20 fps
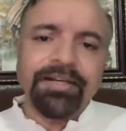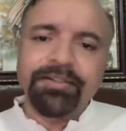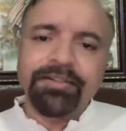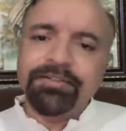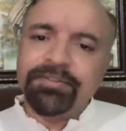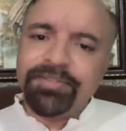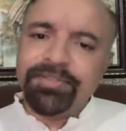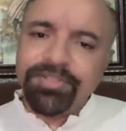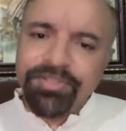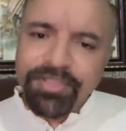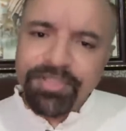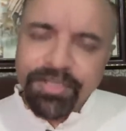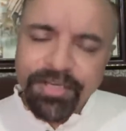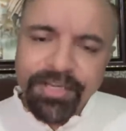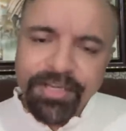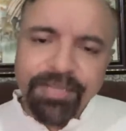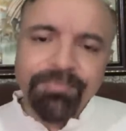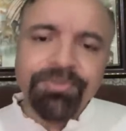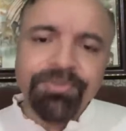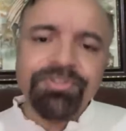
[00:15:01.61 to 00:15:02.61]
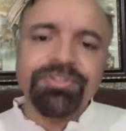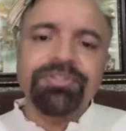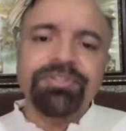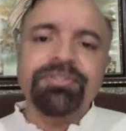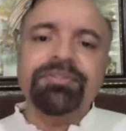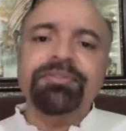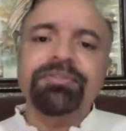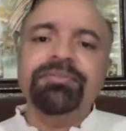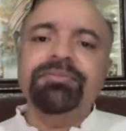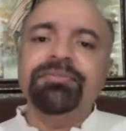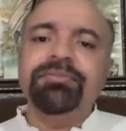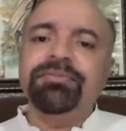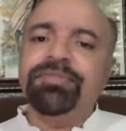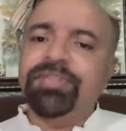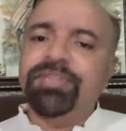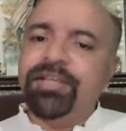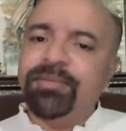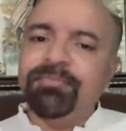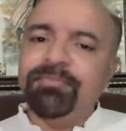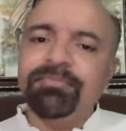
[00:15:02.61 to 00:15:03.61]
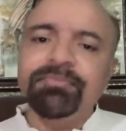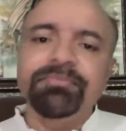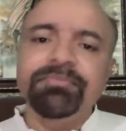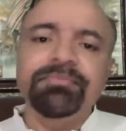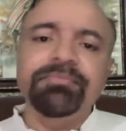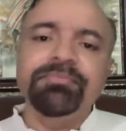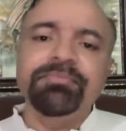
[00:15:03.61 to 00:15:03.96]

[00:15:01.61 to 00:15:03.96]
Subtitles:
And since their aim is same,